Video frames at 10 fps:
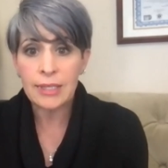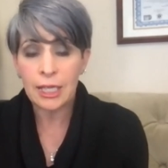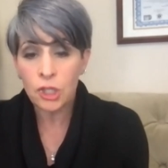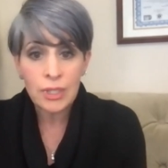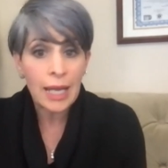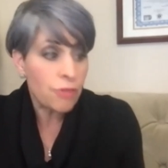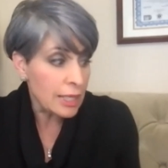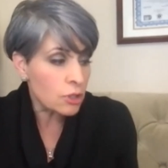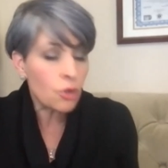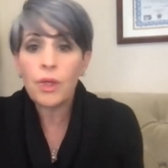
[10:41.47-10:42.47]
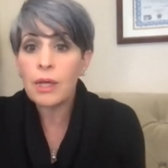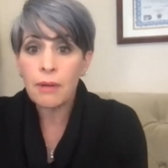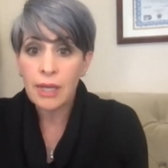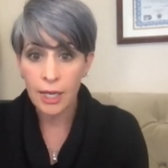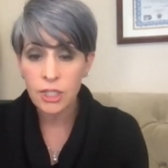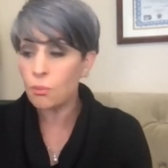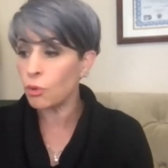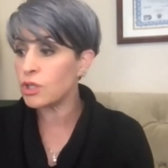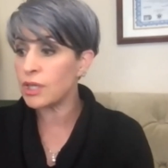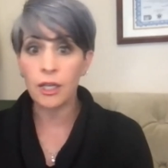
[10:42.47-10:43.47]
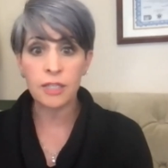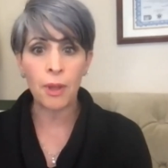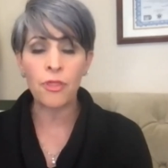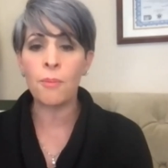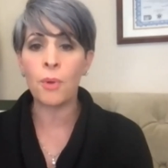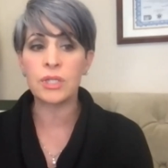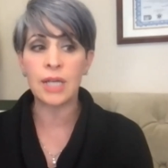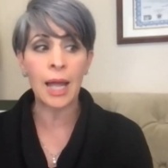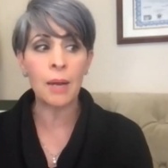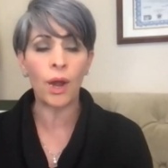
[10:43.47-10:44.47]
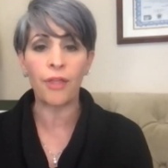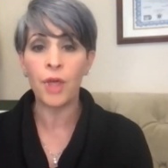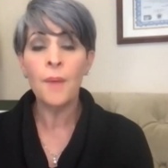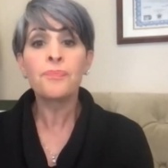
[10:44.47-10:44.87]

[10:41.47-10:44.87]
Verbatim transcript: And you say, these are the customers that I'll spend the most time with.